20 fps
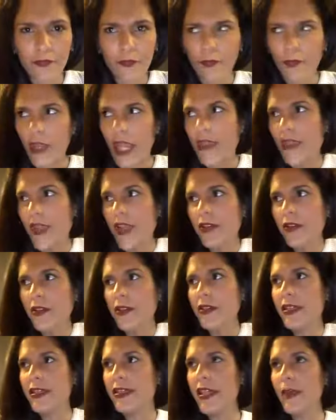And then
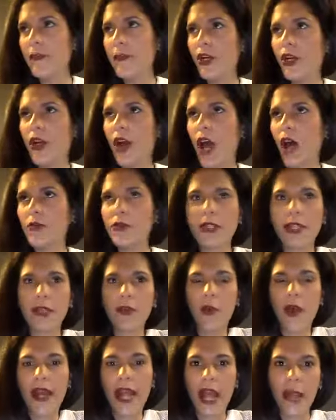December comes, like
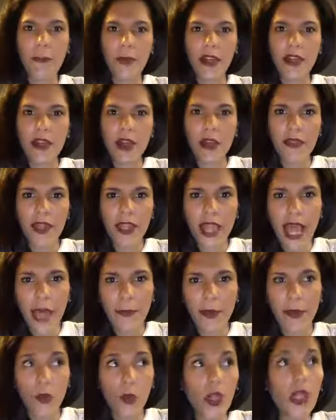what happened? Nothing
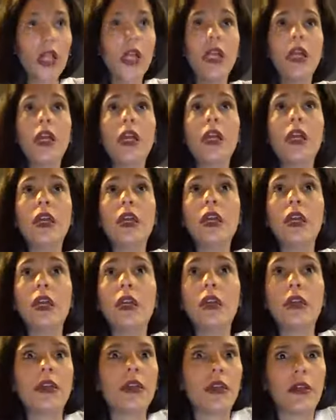happened. Well,
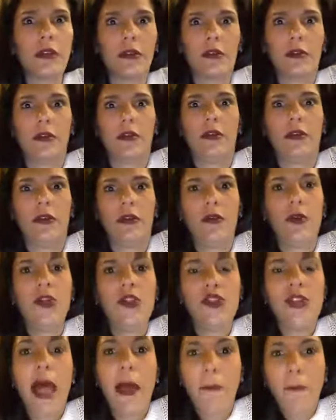what does
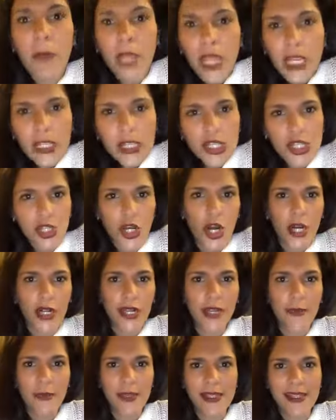that mean, starting
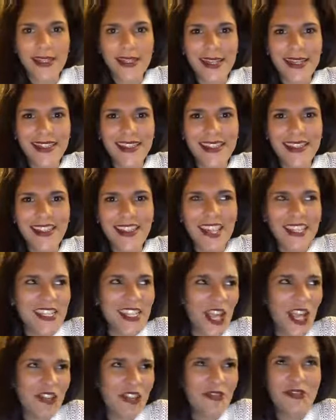a business?
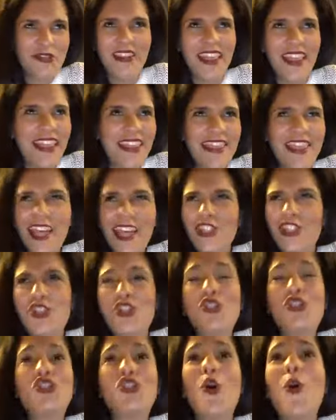That's
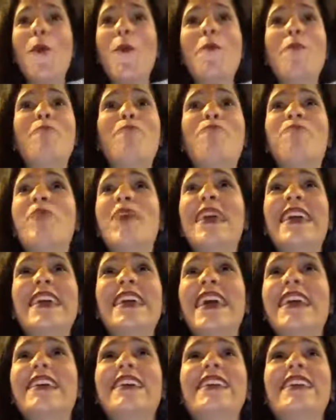so big,
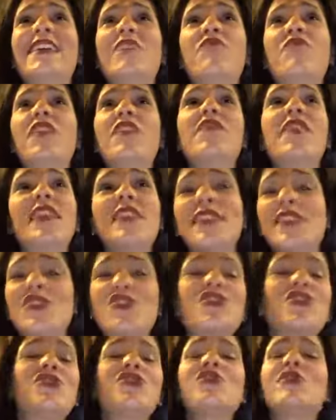and that's
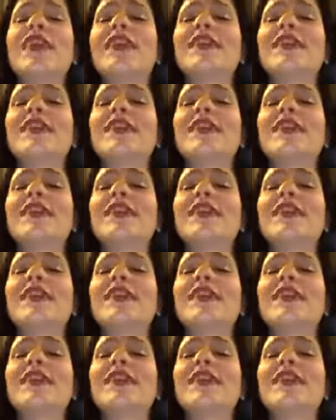the